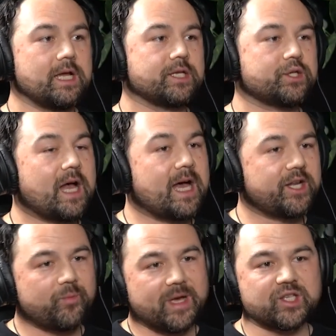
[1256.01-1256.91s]
So how
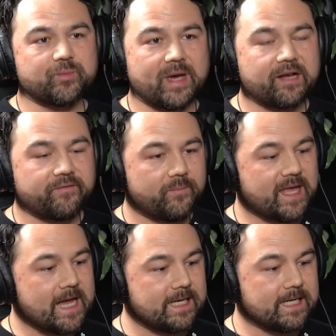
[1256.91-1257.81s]
do you bounce back from
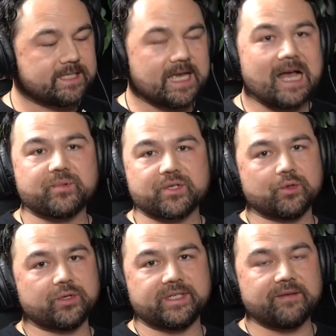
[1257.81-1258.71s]
that? It's
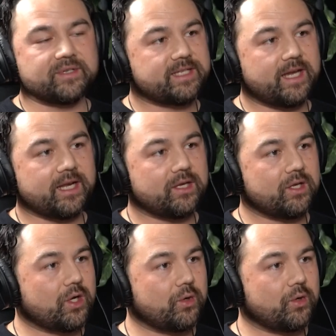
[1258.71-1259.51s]
absolutely devastating.